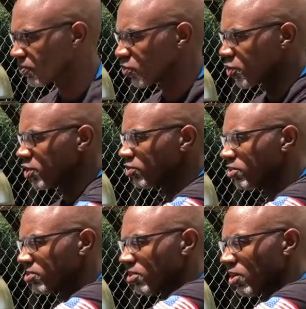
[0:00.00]
grill,
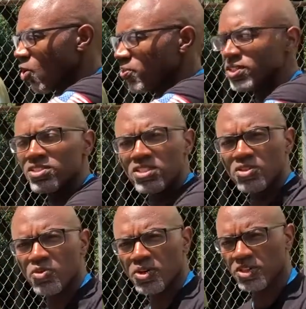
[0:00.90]
the openings in your
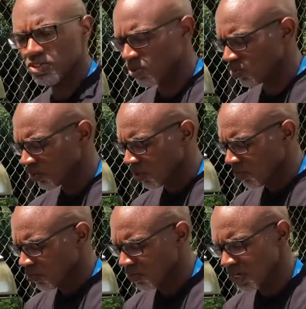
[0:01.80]
grill. So
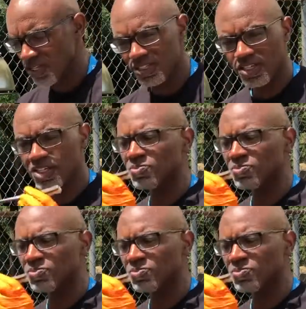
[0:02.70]
for me, then this